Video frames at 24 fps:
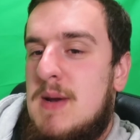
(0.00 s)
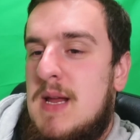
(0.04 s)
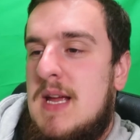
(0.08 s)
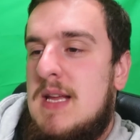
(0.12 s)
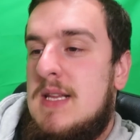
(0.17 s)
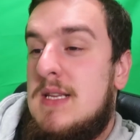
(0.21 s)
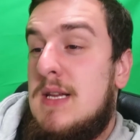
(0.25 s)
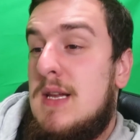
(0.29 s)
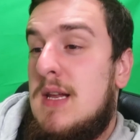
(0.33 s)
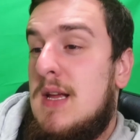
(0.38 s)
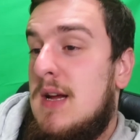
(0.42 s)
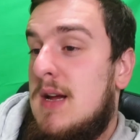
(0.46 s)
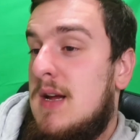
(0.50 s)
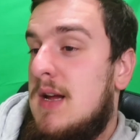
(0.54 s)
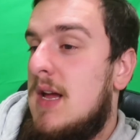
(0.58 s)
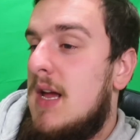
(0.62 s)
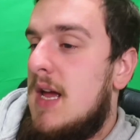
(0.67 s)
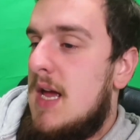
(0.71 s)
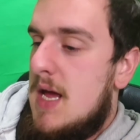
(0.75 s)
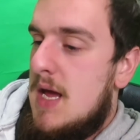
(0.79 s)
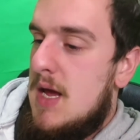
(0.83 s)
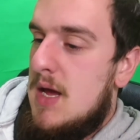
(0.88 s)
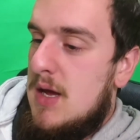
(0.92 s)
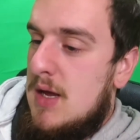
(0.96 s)
playing to like
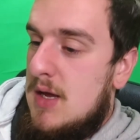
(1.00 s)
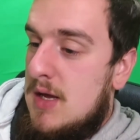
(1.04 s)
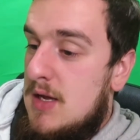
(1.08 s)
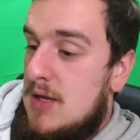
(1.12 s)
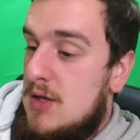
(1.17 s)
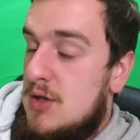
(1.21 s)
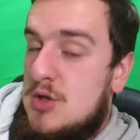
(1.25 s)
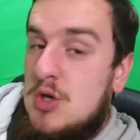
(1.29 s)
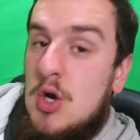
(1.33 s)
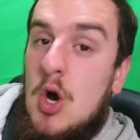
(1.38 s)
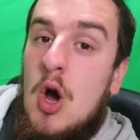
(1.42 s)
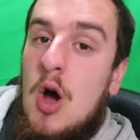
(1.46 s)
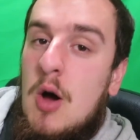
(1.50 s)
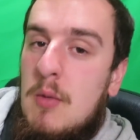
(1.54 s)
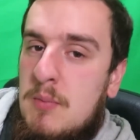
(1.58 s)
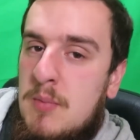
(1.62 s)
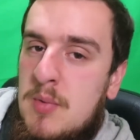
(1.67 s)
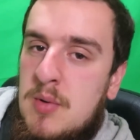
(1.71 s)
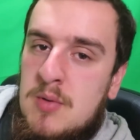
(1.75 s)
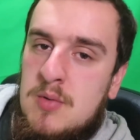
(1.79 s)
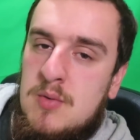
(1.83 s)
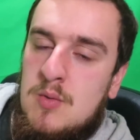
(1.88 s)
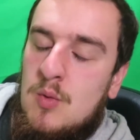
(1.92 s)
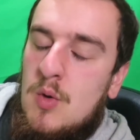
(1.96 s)
top,
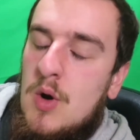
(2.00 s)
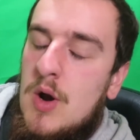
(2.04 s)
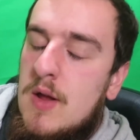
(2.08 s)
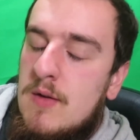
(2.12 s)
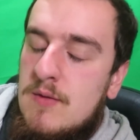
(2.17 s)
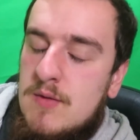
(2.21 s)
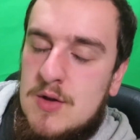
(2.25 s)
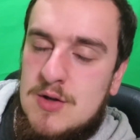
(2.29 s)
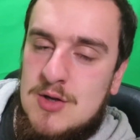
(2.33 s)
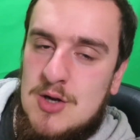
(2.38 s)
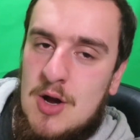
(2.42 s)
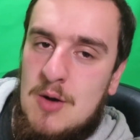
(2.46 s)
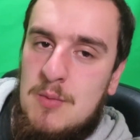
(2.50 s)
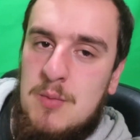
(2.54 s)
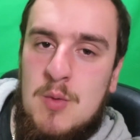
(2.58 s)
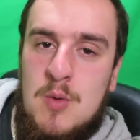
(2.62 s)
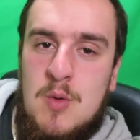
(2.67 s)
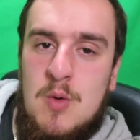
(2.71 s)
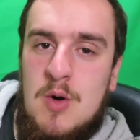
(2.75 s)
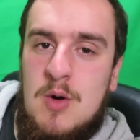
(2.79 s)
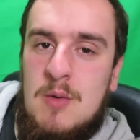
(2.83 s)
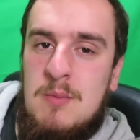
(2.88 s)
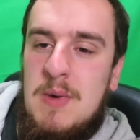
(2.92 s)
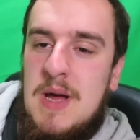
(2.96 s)
one of the top
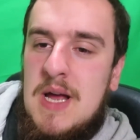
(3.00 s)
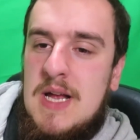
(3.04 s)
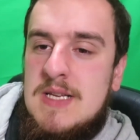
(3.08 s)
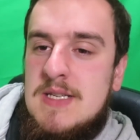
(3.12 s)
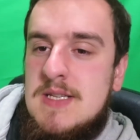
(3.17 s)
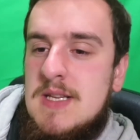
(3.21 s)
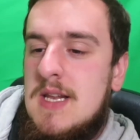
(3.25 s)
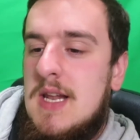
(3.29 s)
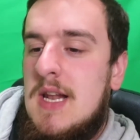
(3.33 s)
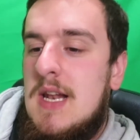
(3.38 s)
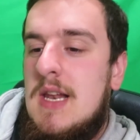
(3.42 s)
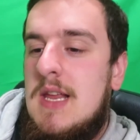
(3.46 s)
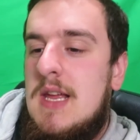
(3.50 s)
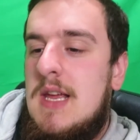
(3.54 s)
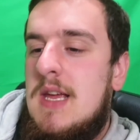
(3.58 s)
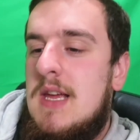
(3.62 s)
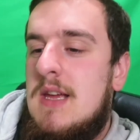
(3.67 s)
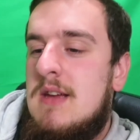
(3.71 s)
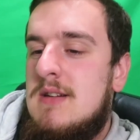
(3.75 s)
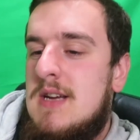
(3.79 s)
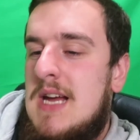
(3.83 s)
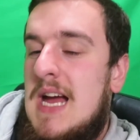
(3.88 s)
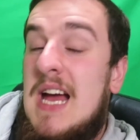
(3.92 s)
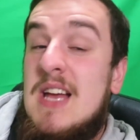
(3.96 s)
quarterbacks in the
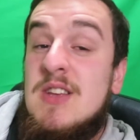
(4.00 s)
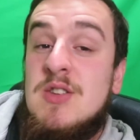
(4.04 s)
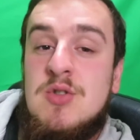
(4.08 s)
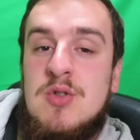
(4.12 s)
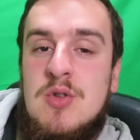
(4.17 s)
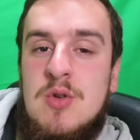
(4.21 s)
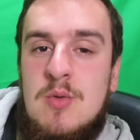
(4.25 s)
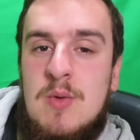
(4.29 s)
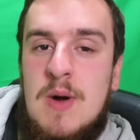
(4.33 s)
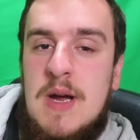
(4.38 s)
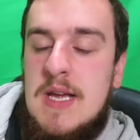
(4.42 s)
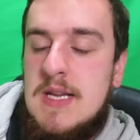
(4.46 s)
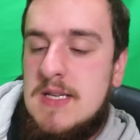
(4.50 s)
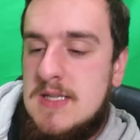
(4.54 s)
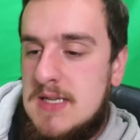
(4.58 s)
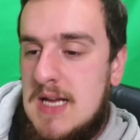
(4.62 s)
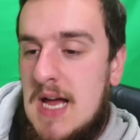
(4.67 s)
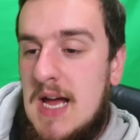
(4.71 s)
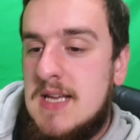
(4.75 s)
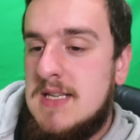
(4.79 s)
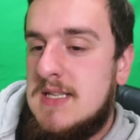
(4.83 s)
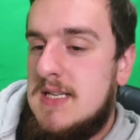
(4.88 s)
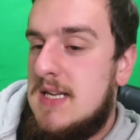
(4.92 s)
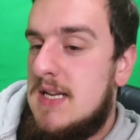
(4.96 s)
league, as always,
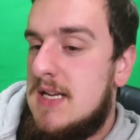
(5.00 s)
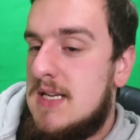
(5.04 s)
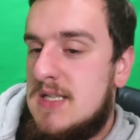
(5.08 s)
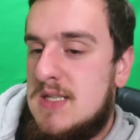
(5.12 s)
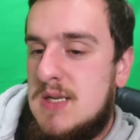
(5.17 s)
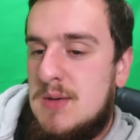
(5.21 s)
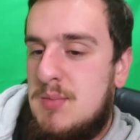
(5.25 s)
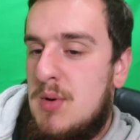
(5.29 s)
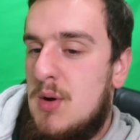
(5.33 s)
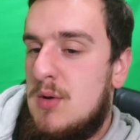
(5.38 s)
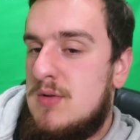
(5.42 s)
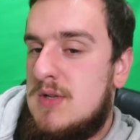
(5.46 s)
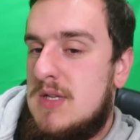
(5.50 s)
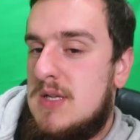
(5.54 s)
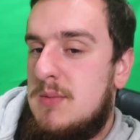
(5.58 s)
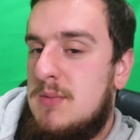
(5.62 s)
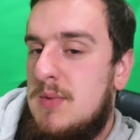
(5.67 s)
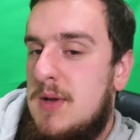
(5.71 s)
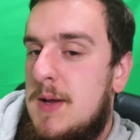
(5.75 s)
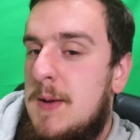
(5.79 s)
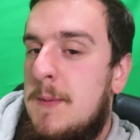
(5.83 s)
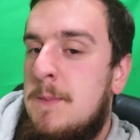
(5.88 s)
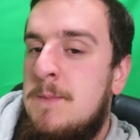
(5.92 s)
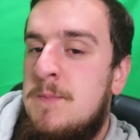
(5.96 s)
as he is supposed to
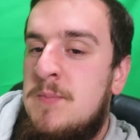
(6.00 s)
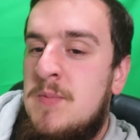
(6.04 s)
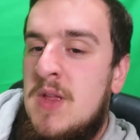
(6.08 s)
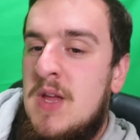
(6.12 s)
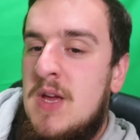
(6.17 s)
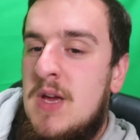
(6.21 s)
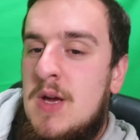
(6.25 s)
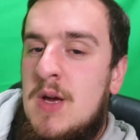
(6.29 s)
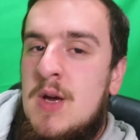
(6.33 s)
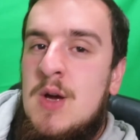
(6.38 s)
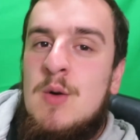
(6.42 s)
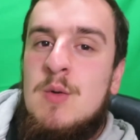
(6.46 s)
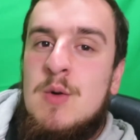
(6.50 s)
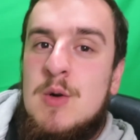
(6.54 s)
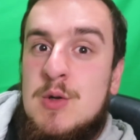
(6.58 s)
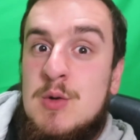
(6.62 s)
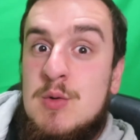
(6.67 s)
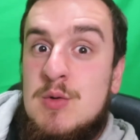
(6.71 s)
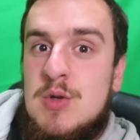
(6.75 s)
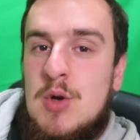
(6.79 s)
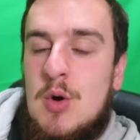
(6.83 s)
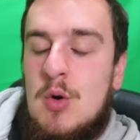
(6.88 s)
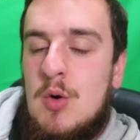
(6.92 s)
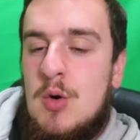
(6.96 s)
be which
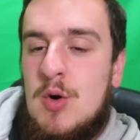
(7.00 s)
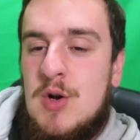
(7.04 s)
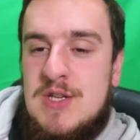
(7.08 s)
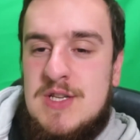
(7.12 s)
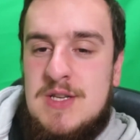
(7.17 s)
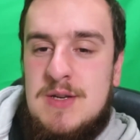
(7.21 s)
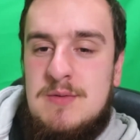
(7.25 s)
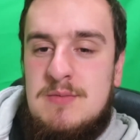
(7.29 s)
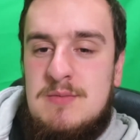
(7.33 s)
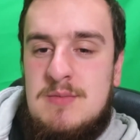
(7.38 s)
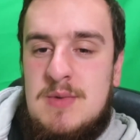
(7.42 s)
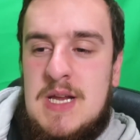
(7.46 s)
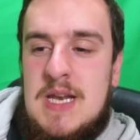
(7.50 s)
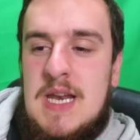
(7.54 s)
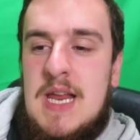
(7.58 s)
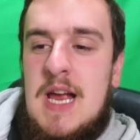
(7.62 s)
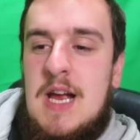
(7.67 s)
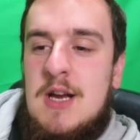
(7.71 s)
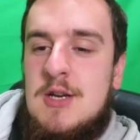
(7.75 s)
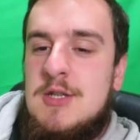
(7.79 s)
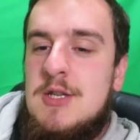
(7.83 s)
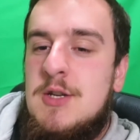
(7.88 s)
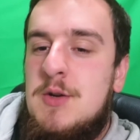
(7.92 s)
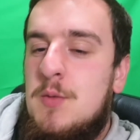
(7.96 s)
was awesome and
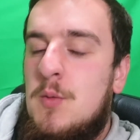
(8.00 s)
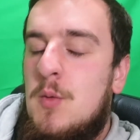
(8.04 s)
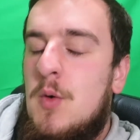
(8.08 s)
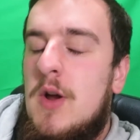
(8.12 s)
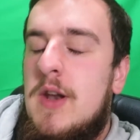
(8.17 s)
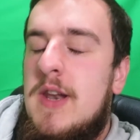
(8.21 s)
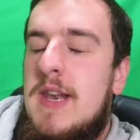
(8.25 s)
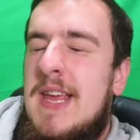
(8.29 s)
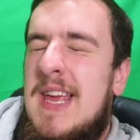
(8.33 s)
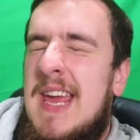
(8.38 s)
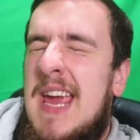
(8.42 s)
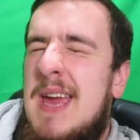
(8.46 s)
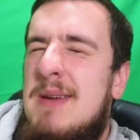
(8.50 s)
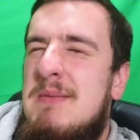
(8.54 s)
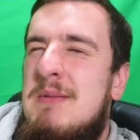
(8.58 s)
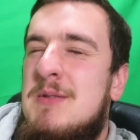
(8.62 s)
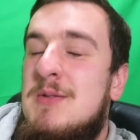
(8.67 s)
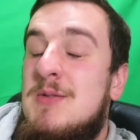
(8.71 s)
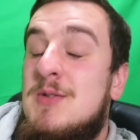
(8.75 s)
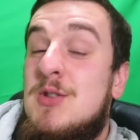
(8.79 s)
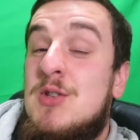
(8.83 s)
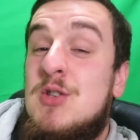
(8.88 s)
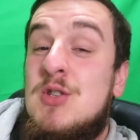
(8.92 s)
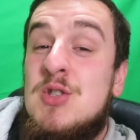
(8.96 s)
actually won the game.
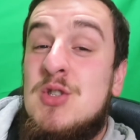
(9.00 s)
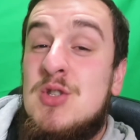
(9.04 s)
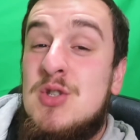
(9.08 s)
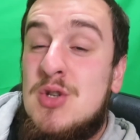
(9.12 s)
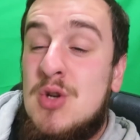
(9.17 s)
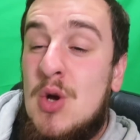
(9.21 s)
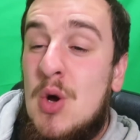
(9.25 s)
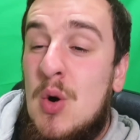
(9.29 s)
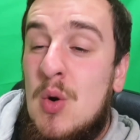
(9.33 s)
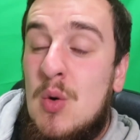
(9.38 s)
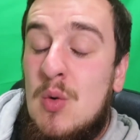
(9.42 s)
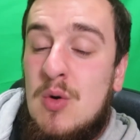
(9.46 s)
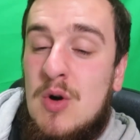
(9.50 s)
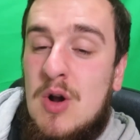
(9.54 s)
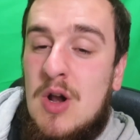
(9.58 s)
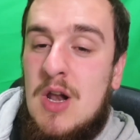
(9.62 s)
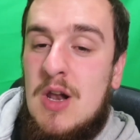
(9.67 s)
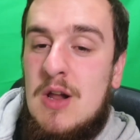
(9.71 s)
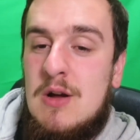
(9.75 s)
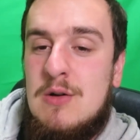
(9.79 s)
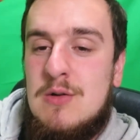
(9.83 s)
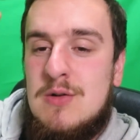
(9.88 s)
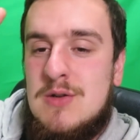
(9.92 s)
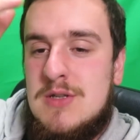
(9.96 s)
It was so
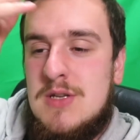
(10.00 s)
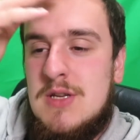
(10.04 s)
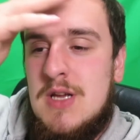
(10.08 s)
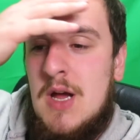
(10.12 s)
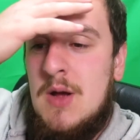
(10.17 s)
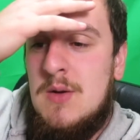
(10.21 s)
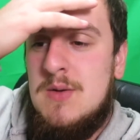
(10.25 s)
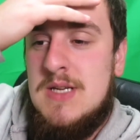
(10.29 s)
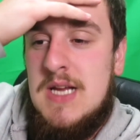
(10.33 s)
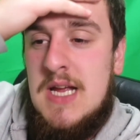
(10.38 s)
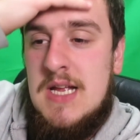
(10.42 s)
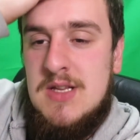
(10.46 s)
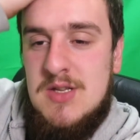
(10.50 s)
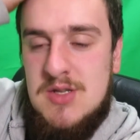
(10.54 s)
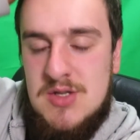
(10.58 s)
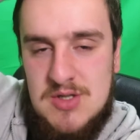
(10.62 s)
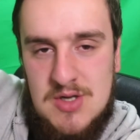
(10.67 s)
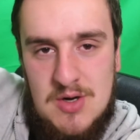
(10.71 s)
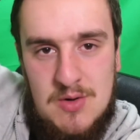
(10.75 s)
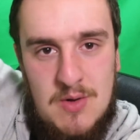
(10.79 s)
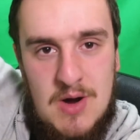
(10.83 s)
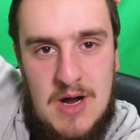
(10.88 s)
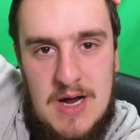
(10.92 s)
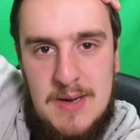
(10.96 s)
close. I was getting
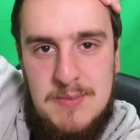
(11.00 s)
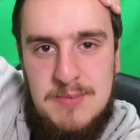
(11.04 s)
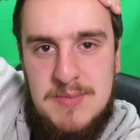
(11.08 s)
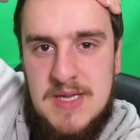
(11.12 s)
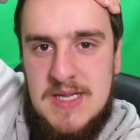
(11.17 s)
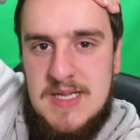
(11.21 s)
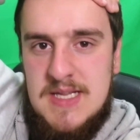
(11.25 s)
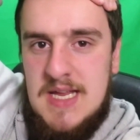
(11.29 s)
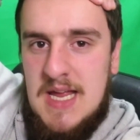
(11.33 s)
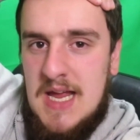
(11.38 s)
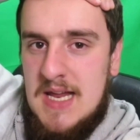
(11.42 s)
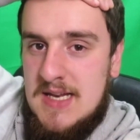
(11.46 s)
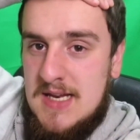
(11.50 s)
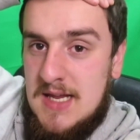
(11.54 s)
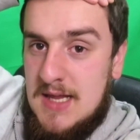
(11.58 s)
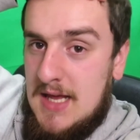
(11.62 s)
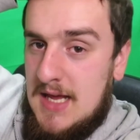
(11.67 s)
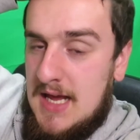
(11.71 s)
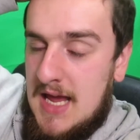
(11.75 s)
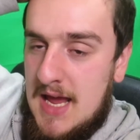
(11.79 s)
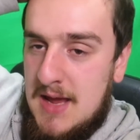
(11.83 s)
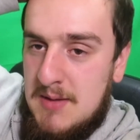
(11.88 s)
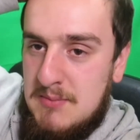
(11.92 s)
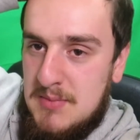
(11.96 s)
so hyped at the end of the
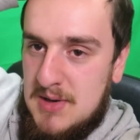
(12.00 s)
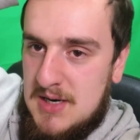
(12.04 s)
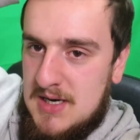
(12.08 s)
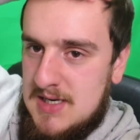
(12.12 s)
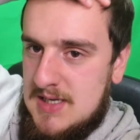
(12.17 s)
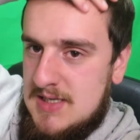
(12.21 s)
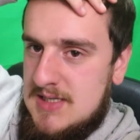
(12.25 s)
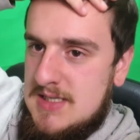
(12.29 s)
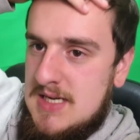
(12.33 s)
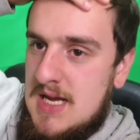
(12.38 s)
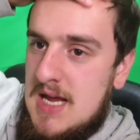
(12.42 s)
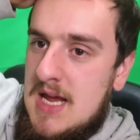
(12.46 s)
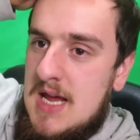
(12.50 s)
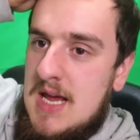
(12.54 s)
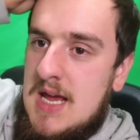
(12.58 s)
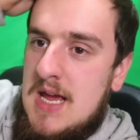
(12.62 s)
game because